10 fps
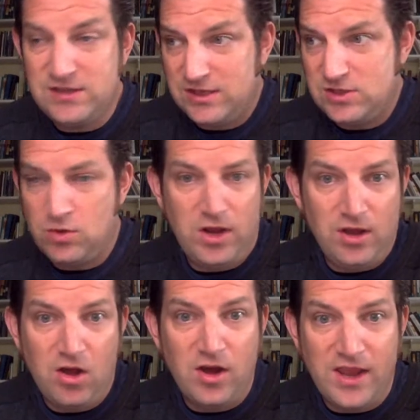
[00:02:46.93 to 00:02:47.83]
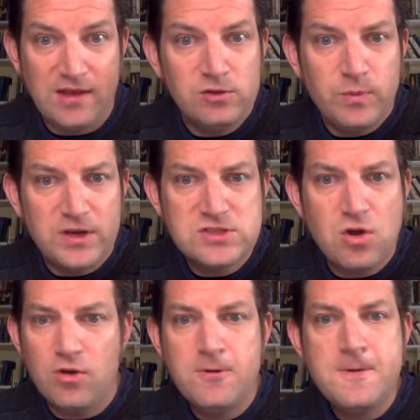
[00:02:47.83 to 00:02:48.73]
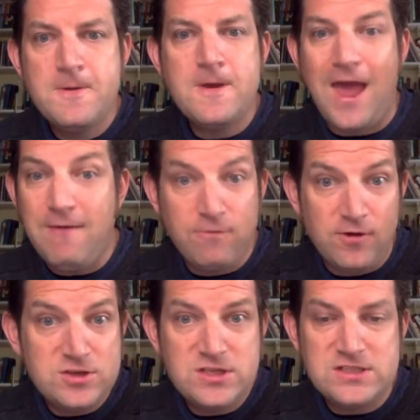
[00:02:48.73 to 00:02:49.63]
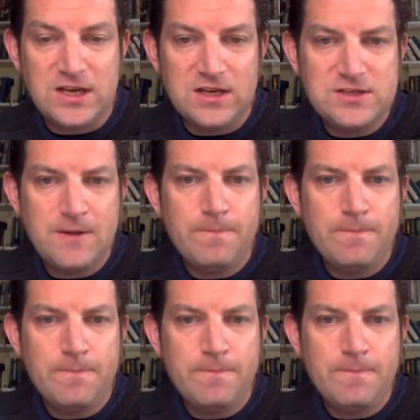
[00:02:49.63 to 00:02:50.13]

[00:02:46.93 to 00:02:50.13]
It's on a high hill, but it's not Everest, is it?